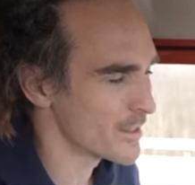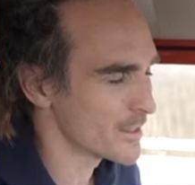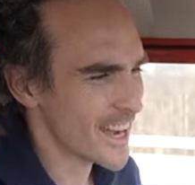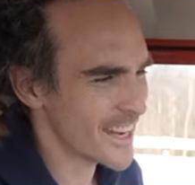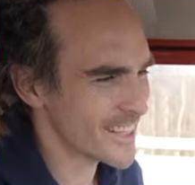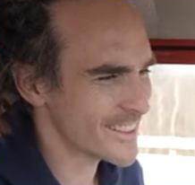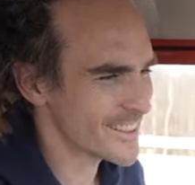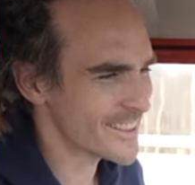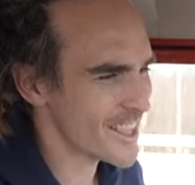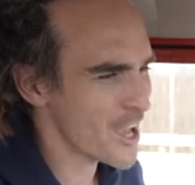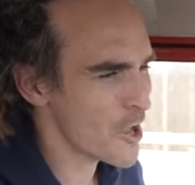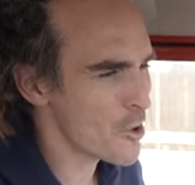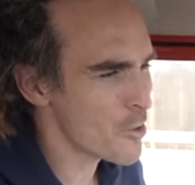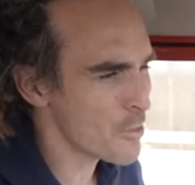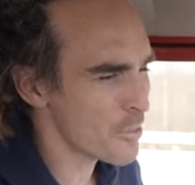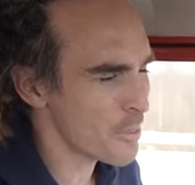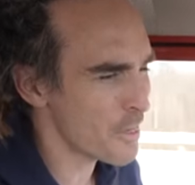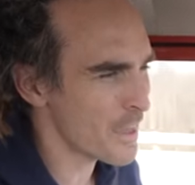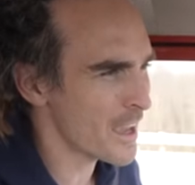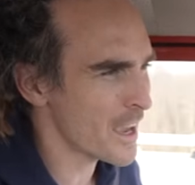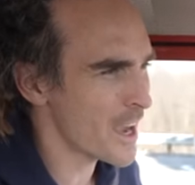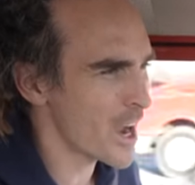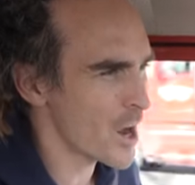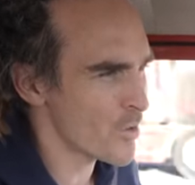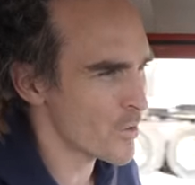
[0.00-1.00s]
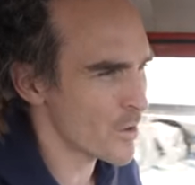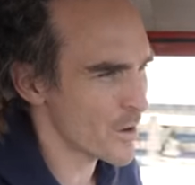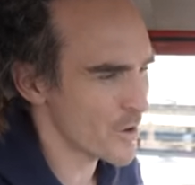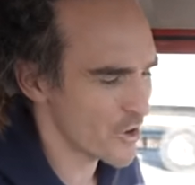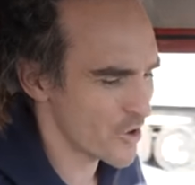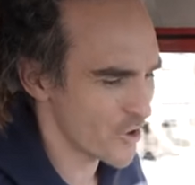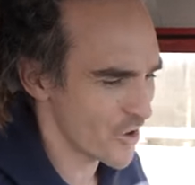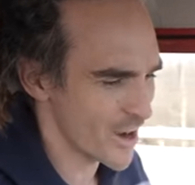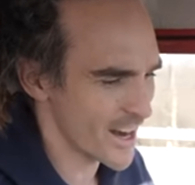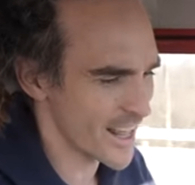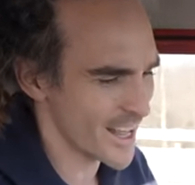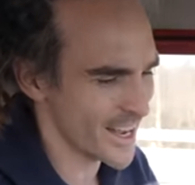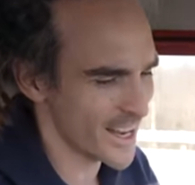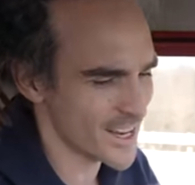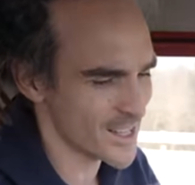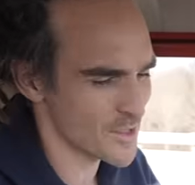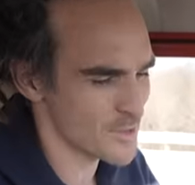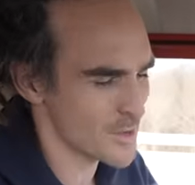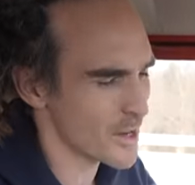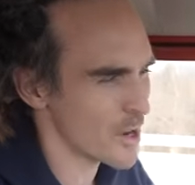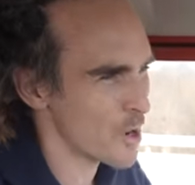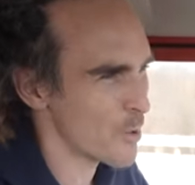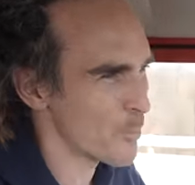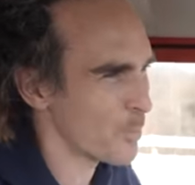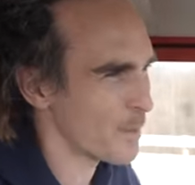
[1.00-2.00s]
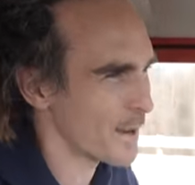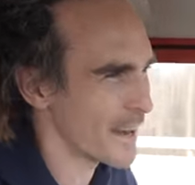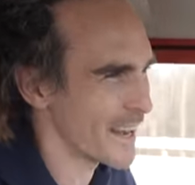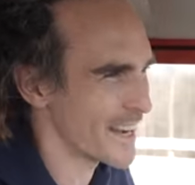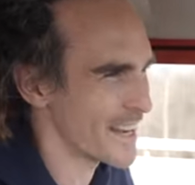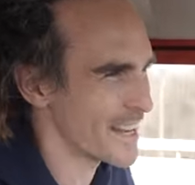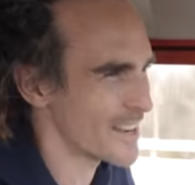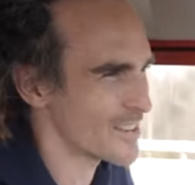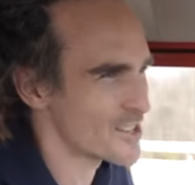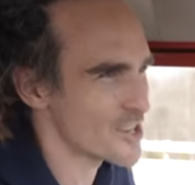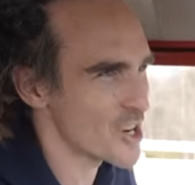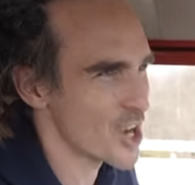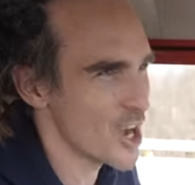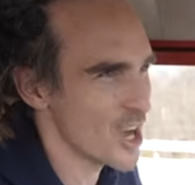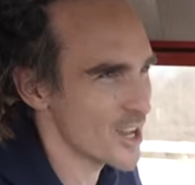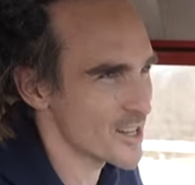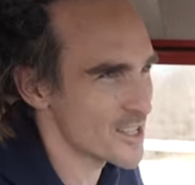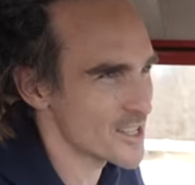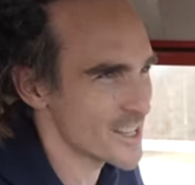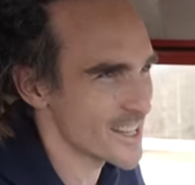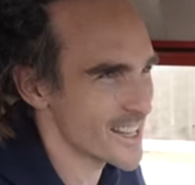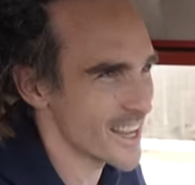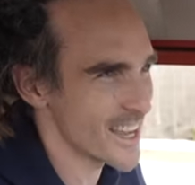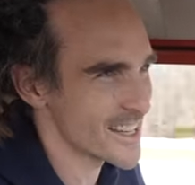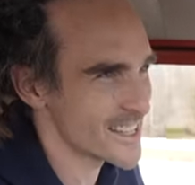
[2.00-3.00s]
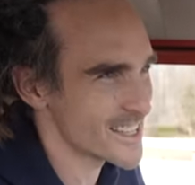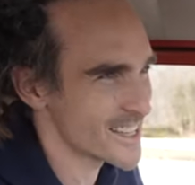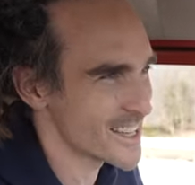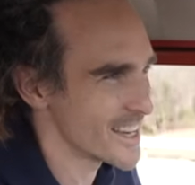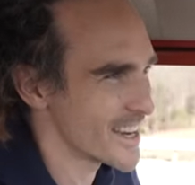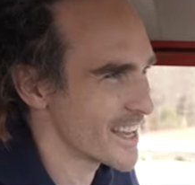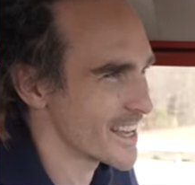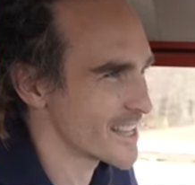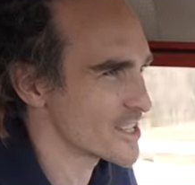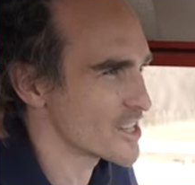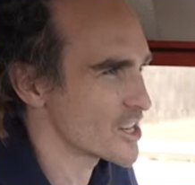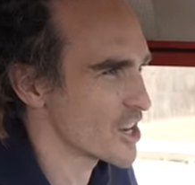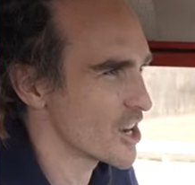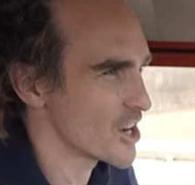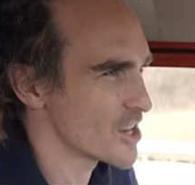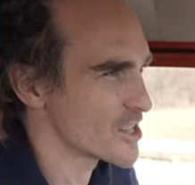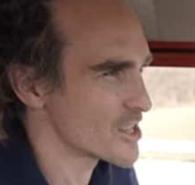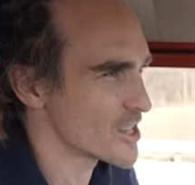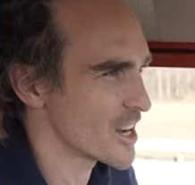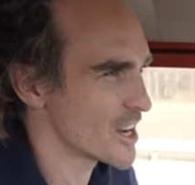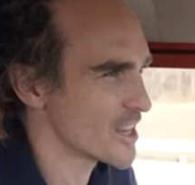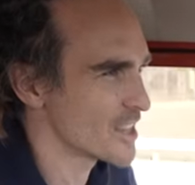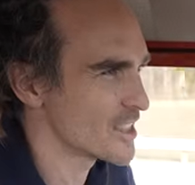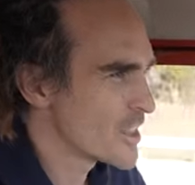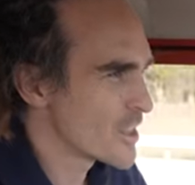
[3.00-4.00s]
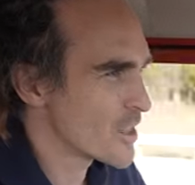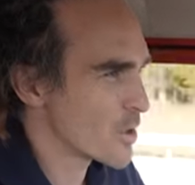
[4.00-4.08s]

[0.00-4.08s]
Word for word: I don't think I'll regret it because we got plenty of charge to get to the next charger.